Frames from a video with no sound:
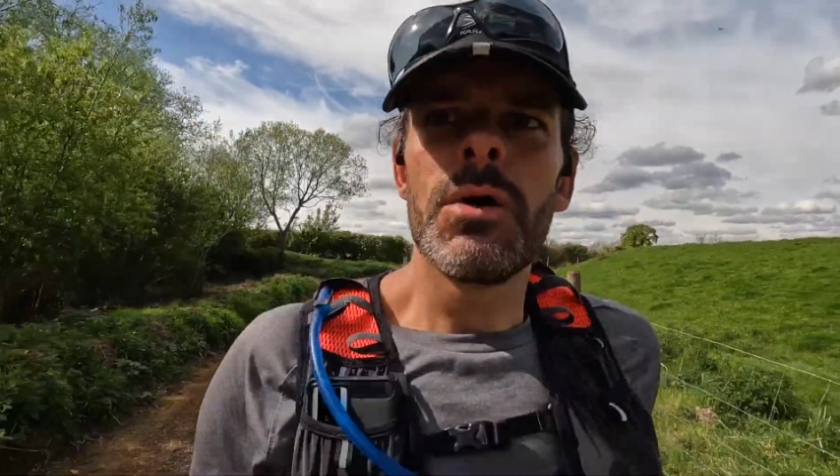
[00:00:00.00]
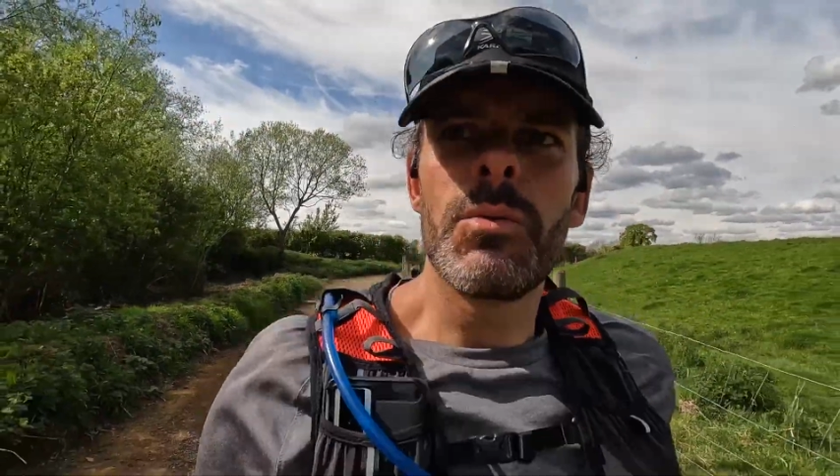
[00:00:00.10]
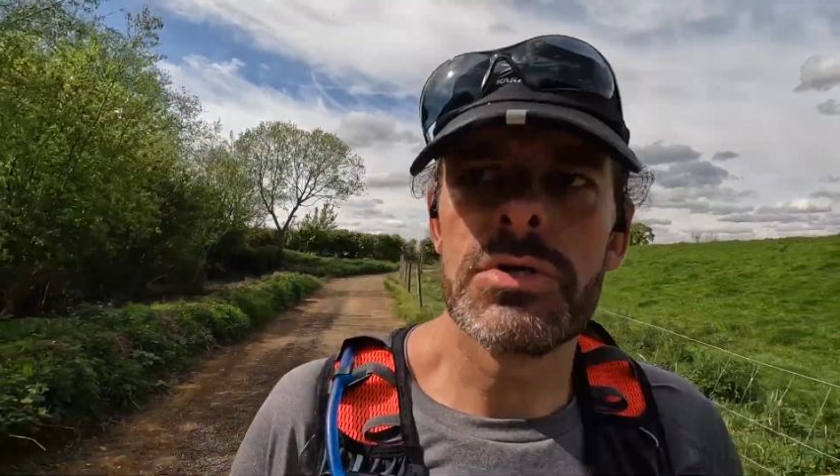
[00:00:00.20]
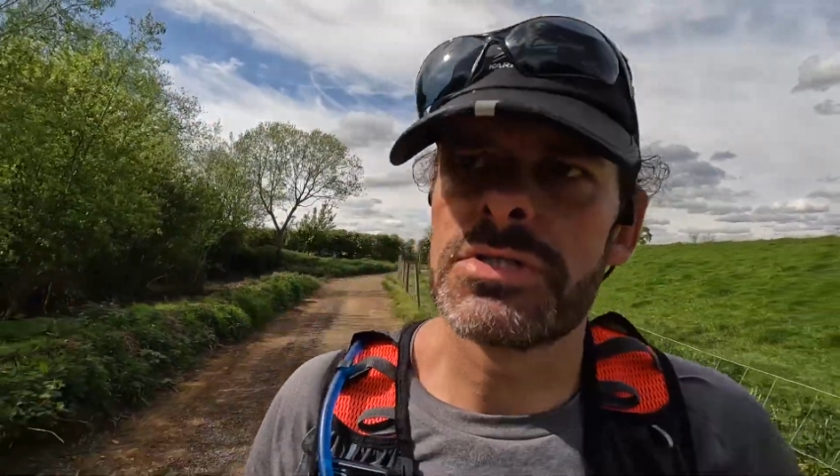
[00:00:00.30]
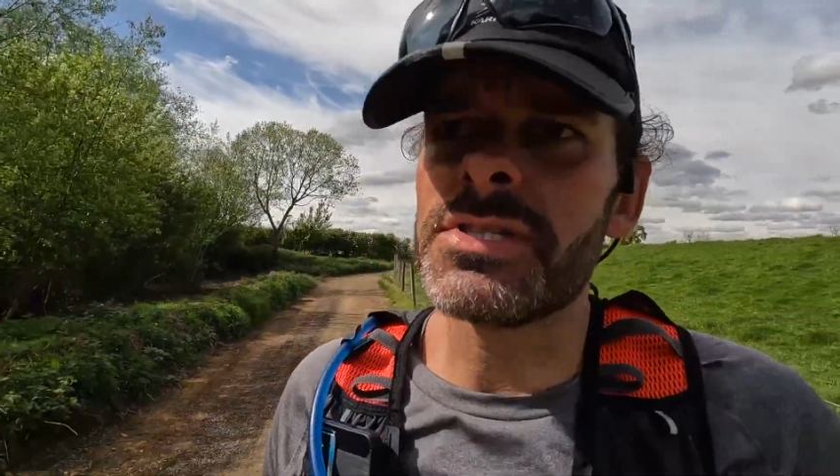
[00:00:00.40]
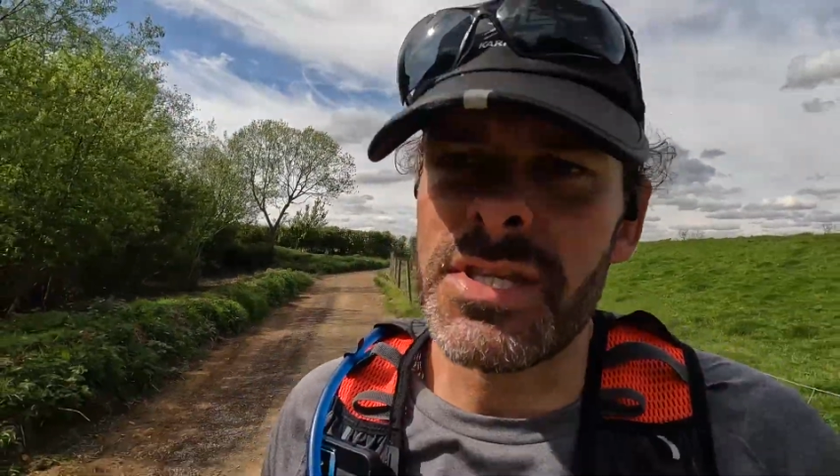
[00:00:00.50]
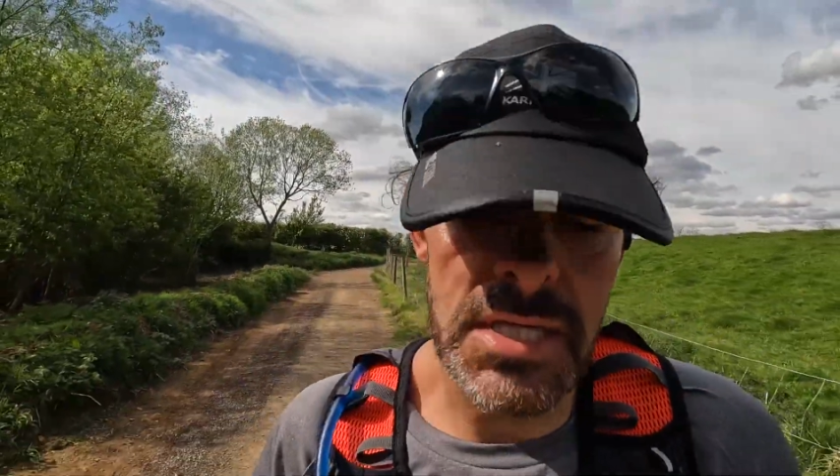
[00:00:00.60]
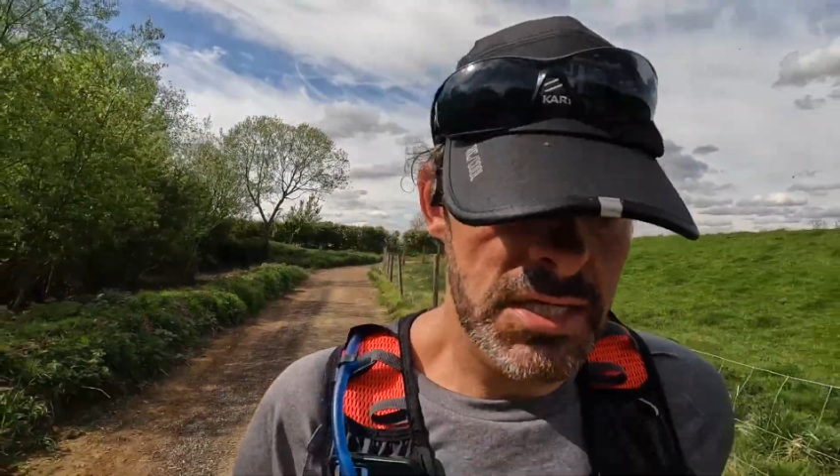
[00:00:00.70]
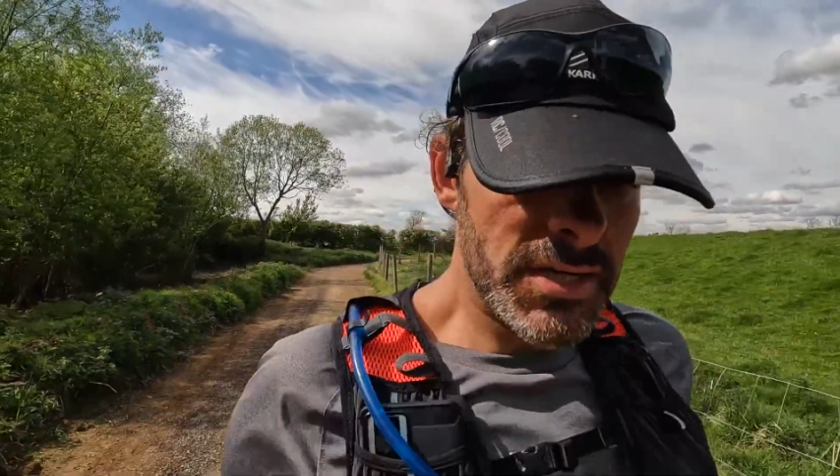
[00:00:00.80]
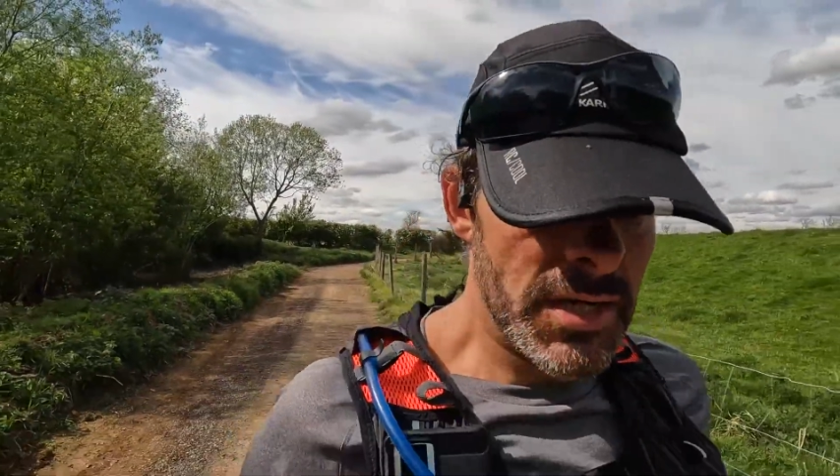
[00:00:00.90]
was
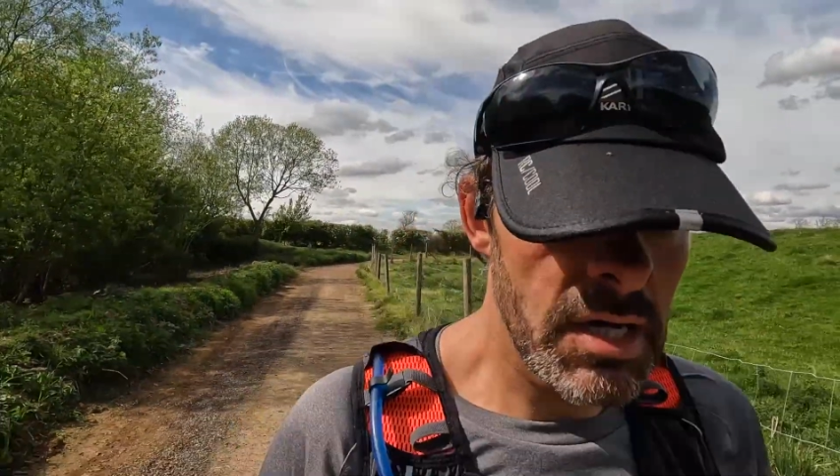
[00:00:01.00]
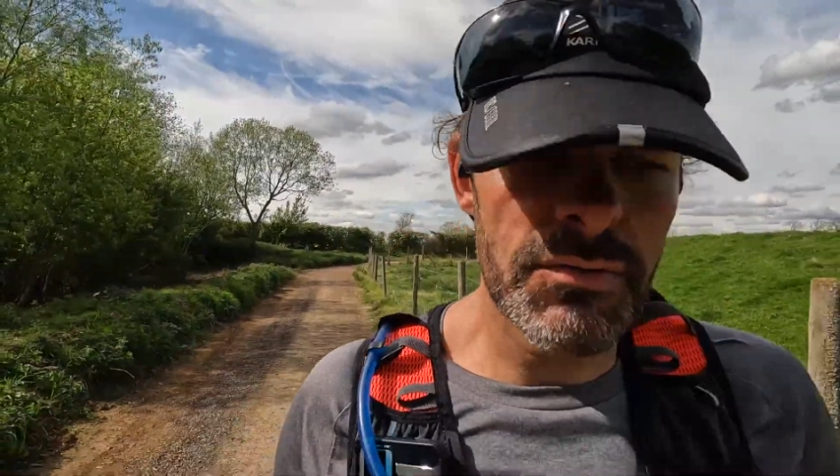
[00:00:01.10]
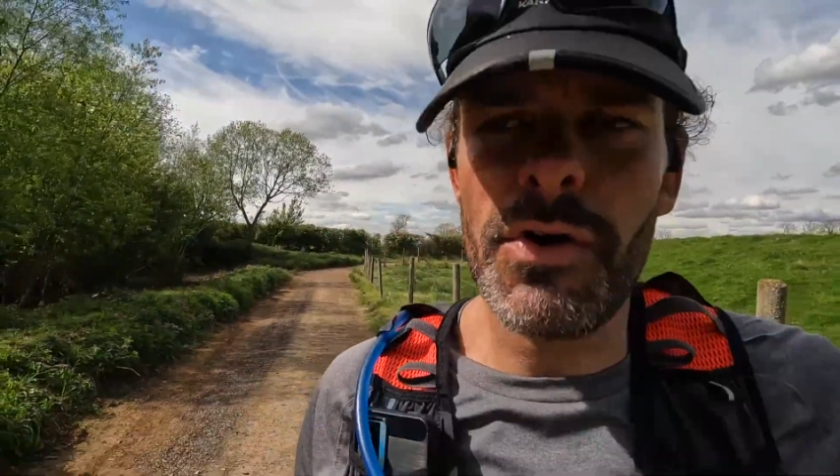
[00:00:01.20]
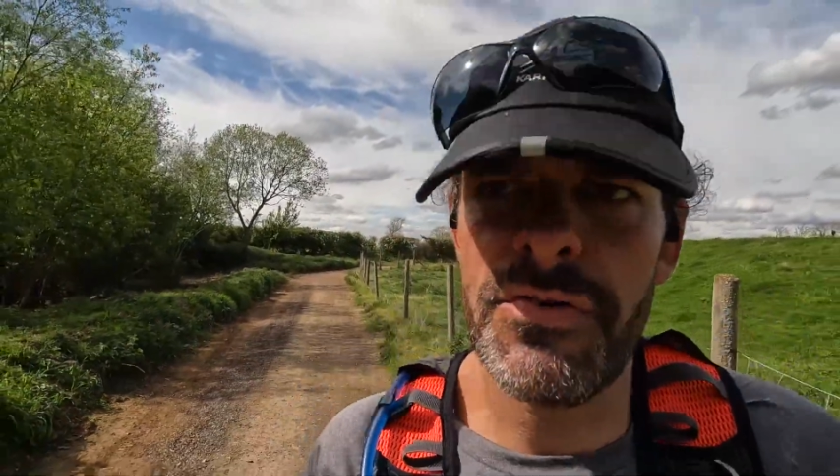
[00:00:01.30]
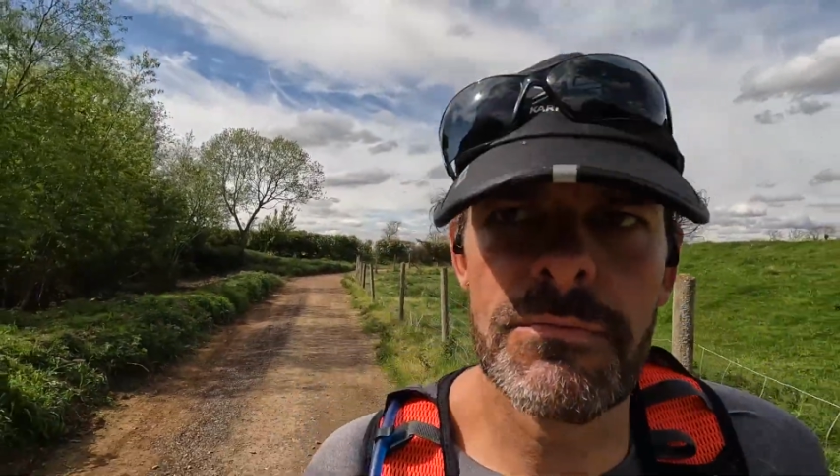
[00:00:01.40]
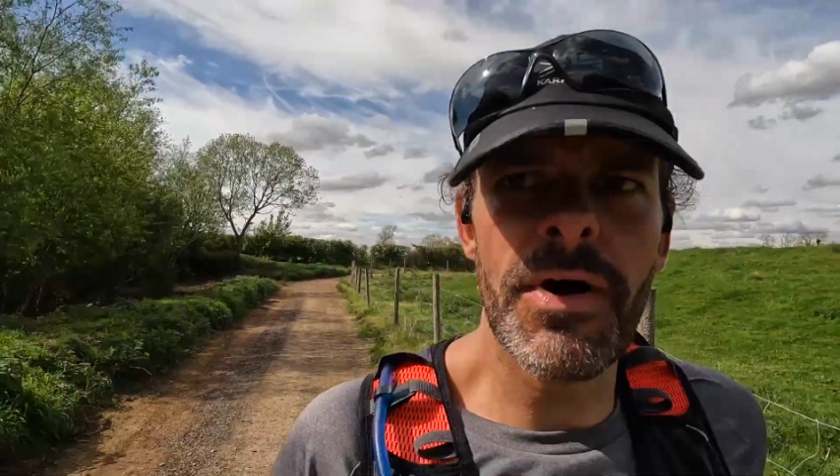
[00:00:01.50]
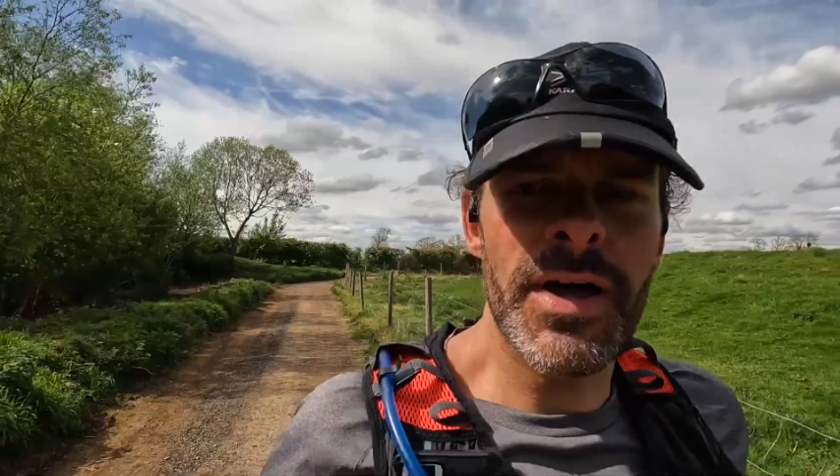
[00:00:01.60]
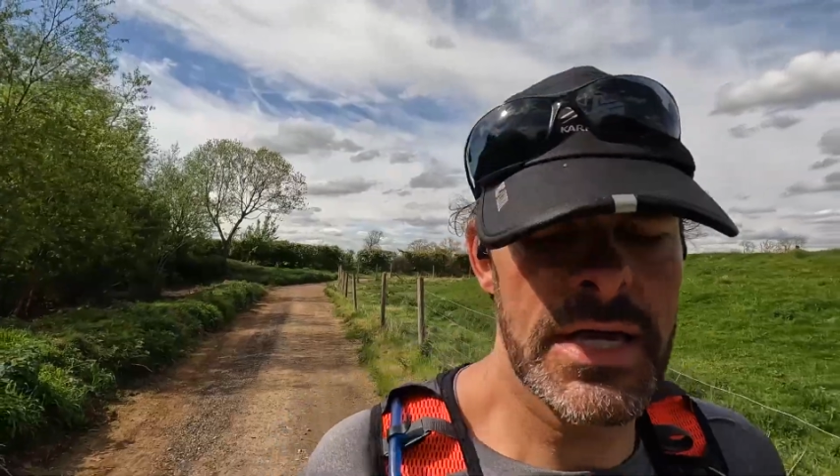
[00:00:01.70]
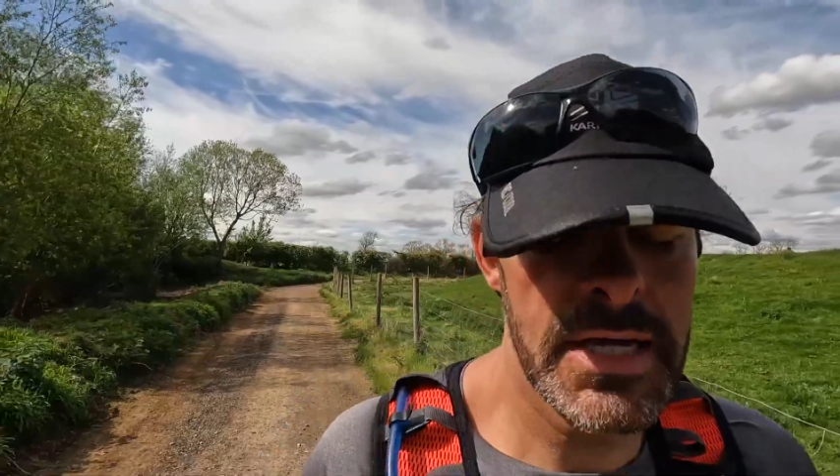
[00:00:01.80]
the roof of my